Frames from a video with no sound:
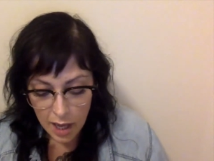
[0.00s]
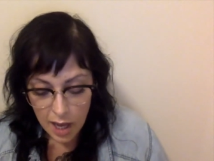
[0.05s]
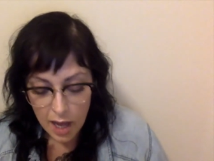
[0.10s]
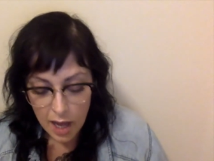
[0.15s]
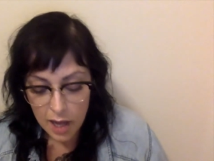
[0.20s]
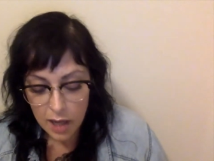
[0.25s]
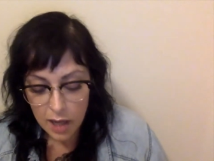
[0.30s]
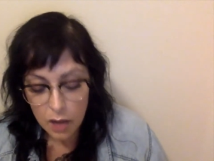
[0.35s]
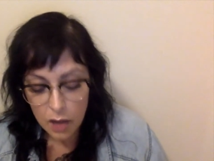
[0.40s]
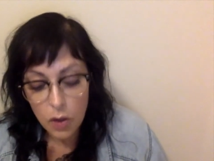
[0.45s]

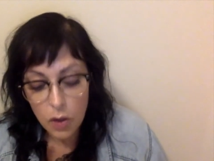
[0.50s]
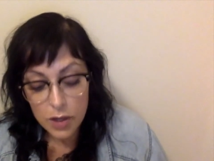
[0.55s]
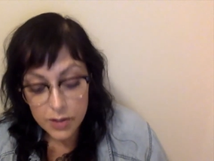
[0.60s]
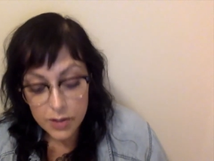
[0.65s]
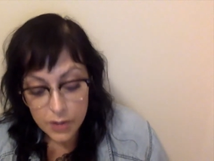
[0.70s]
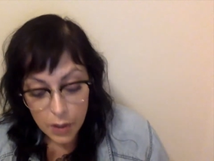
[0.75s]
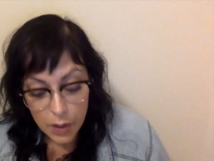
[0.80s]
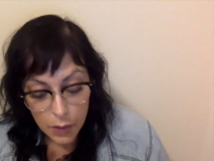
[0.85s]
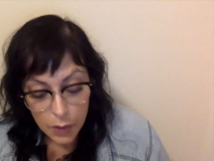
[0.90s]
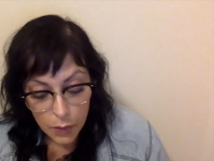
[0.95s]
Uh,
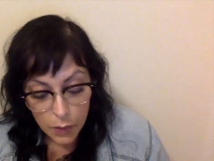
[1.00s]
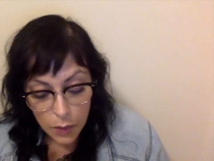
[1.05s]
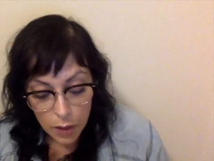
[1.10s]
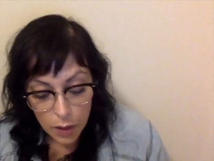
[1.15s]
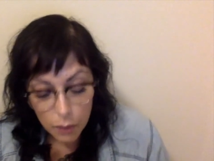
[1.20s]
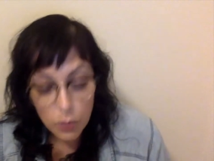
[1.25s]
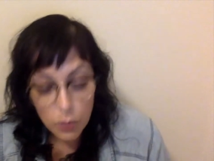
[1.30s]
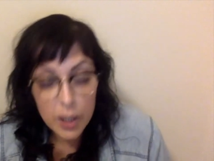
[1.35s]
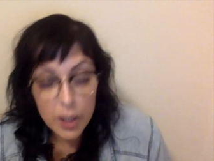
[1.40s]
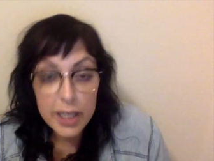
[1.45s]
also,
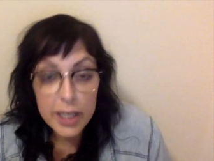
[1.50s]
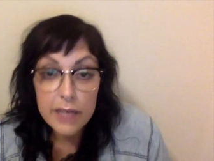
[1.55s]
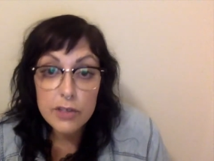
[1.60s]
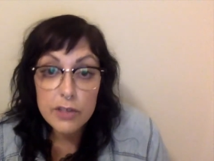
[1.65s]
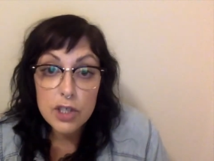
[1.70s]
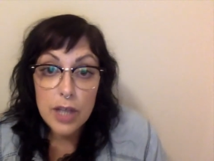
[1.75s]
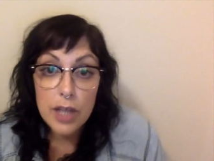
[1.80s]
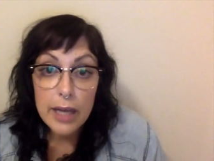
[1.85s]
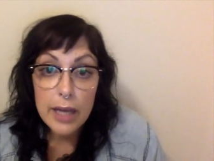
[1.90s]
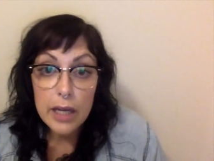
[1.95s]
want to give a
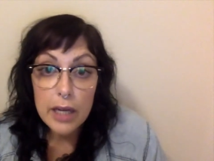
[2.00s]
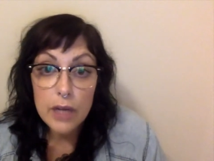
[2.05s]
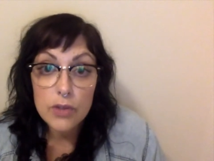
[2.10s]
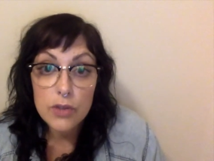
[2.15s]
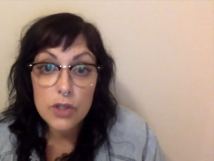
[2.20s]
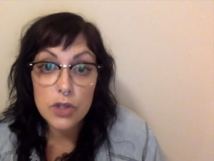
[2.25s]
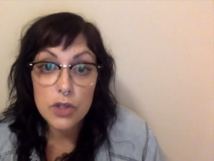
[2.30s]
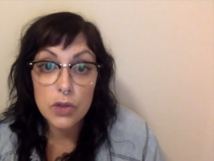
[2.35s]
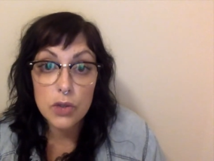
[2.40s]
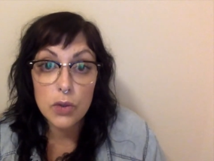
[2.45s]
shout out
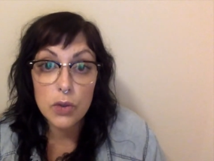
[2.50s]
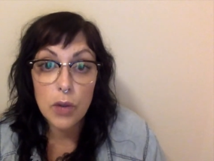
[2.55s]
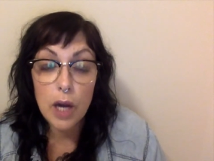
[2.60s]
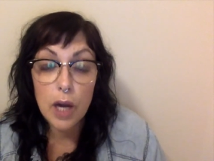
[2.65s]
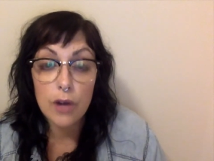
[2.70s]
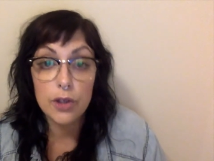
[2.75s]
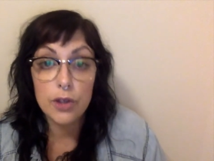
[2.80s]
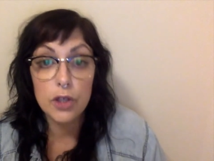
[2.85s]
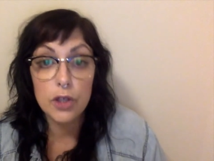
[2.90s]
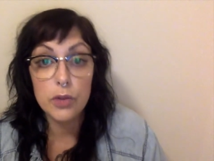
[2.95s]
to
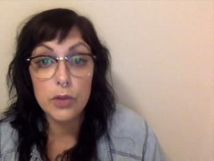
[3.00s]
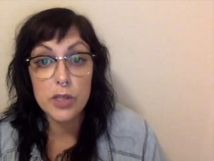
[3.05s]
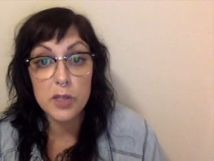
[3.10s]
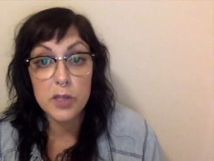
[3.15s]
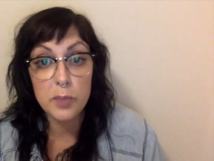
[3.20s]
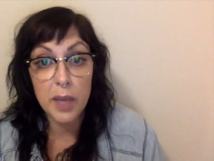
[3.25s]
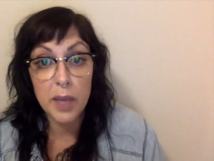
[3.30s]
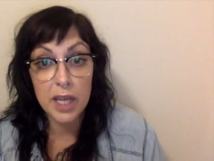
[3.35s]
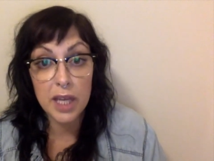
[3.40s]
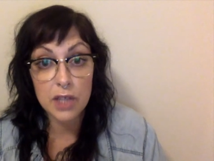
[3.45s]
our
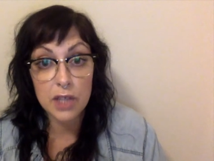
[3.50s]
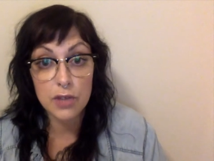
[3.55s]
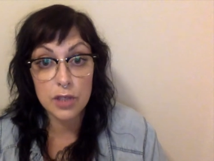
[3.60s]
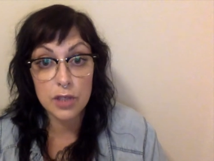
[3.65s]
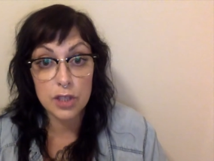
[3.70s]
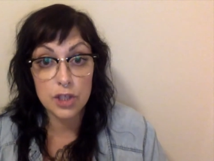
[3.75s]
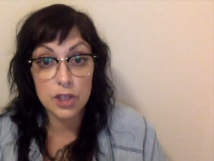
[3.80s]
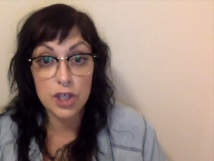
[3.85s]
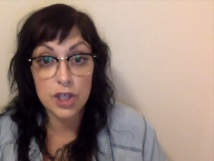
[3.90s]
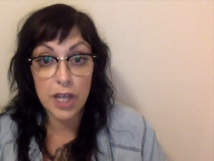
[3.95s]
newest
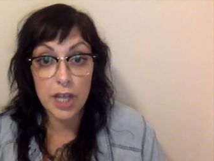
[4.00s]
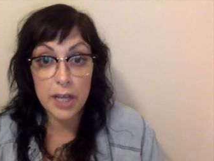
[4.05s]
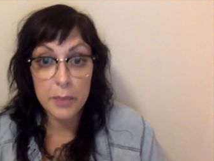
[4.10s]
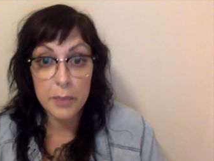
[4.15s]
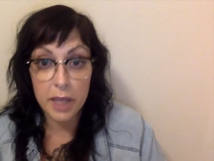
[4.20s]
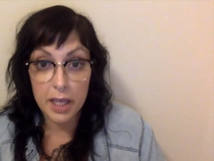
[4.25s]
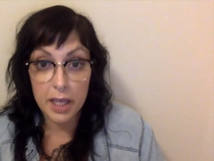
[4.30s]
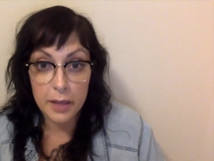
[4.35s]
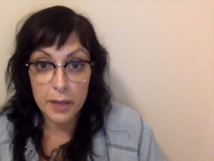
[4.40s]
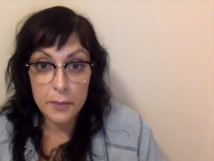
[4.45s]
patron,
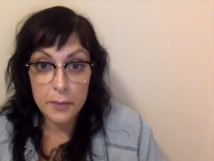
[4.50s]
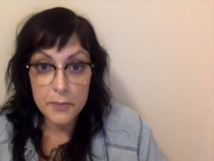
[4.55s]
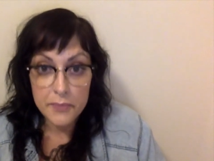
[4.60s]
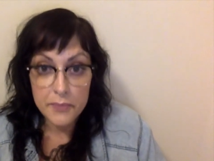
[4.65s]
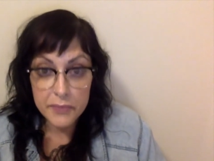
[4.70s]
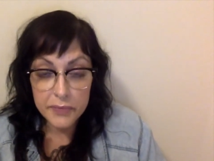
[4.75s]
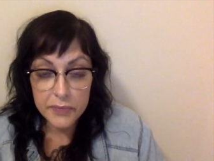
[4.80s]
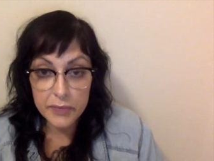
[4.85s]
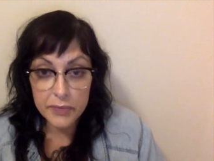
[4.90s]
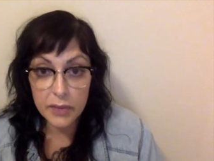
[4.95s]
Jamie.
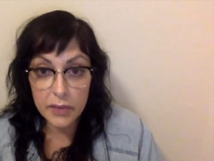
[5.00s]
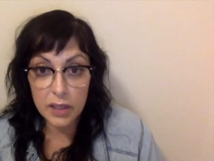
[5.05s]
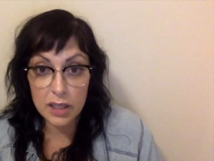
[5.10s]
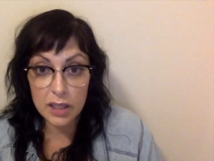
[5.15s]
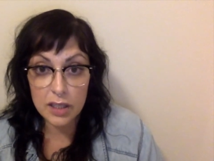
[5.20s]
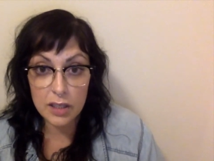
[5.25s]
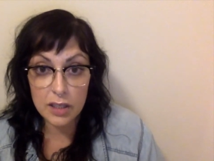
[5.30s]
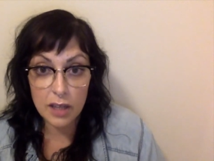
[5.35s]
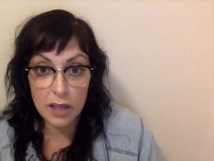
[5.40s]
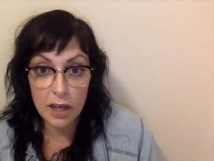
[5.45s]

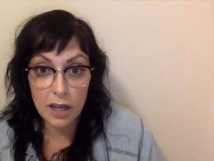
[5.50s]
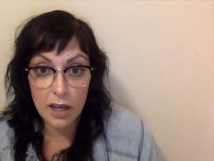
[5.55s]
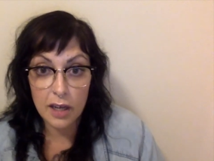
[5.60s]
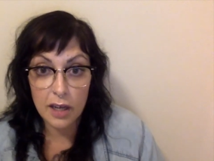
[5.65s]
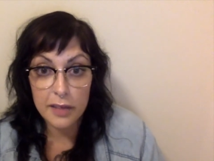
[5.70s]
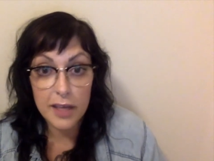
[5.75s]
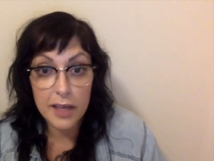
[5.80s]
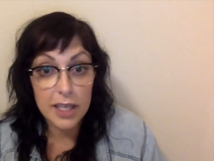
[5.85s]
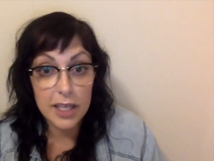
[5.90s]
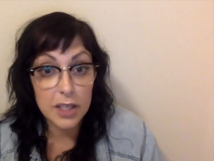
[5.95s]
Uh,
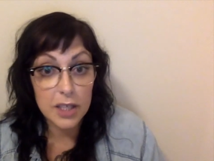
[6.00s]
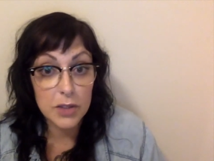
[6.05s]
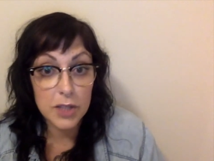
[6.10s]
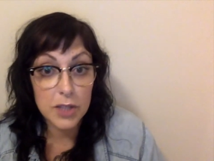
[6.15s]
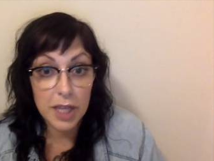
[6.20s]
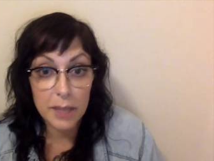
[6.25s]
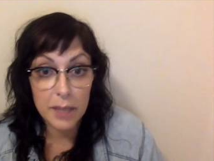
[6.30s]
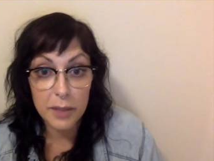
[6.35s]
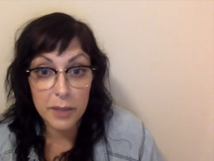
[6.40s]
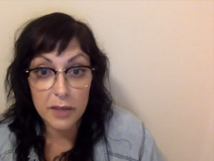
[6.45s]
thank you,
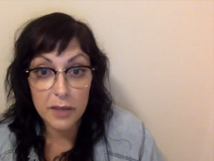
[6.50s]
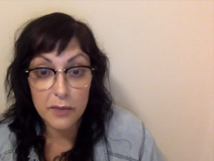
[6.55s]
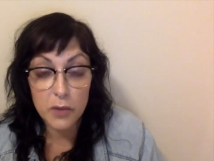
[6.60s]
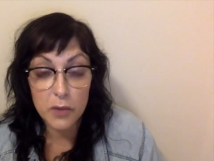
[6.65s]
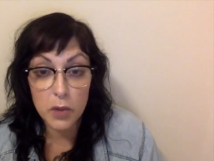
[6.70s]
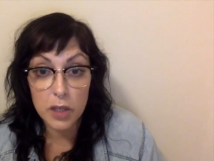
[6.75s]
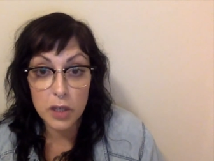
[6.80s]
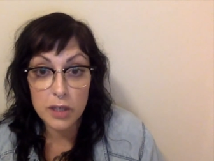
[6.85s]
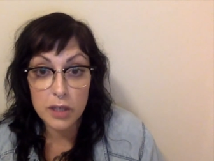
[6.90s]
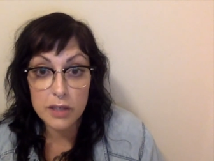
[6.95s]
Jamie,
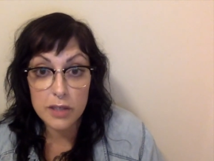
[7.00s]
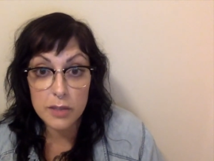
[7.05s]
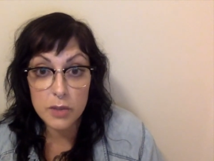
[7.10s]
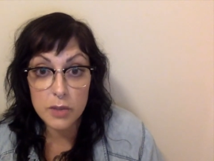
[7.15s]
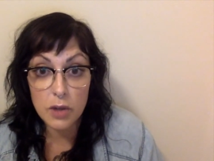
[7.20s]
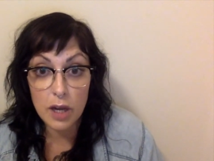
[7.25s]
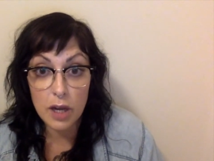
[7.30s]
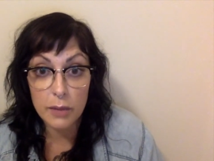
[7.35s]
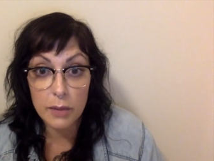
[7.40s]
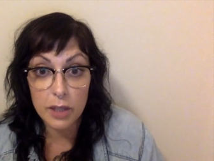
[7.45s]
for
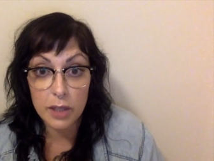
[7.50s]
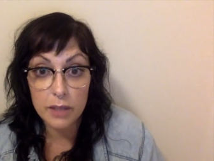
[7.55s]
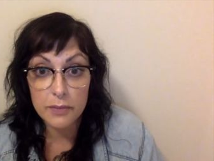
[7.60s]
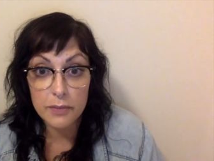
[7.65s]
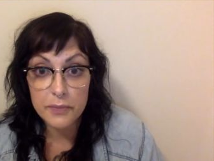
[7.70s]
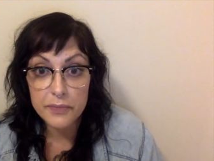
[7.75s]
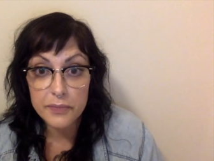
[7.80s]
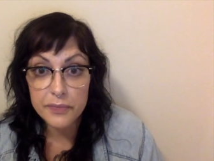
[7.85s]
subscribing.